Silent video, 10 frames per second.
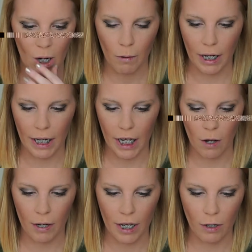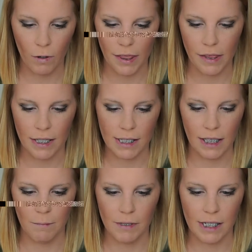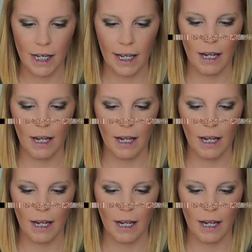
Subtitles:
we're going to go in with this lipstick.